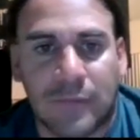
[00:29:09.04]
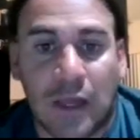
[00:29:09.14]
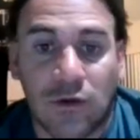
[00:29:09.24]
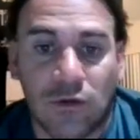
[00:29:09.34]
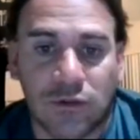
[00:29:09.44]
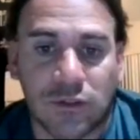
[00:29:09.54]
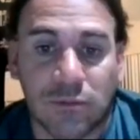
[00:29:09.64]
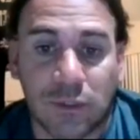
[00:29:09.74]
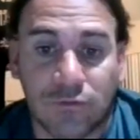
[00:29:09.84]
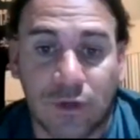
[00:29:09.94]
I know there's a
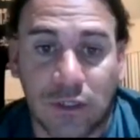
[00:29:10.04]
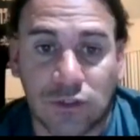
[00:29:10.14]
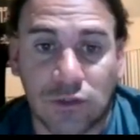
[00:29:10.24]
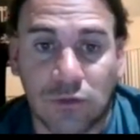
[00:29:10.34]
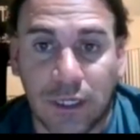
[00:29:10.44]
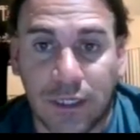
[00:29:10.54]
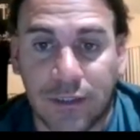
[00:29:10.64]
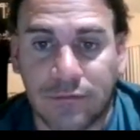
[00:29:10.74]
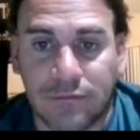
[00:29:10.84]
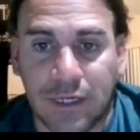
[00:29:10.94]
much faster
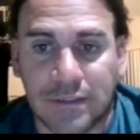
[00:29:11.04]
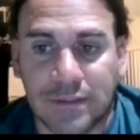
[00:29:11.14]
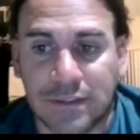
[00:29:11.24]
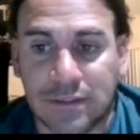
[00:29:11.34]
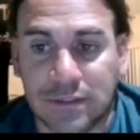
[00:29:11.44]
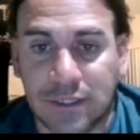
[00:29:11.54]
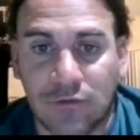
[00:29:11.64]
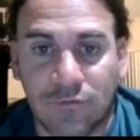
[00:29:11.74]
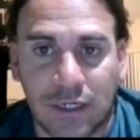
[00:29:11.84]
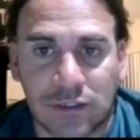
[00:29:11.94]
way. I see the
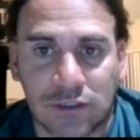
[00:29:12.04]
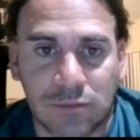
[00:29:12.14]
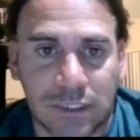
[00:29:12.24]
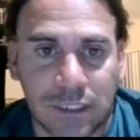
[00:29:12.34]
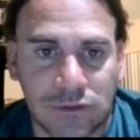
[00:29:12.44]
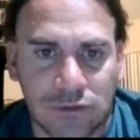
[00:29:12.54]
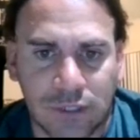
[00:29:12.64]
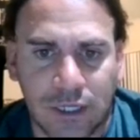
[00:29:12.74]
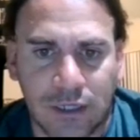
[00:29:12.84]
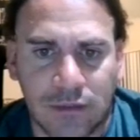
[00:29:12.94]
scale factor, but that's
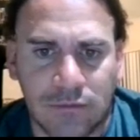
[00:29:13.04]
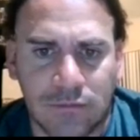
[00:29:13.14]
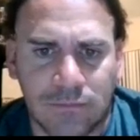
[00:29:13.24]
okay.